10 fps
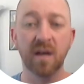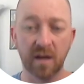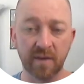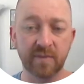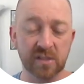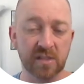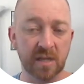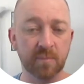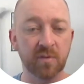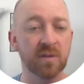of the
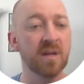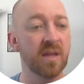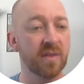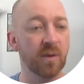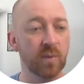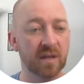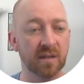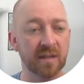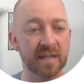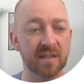sample that we
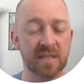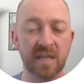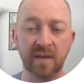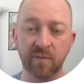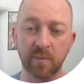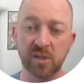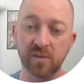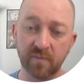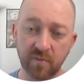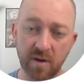collected the information
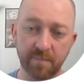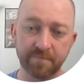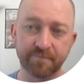from.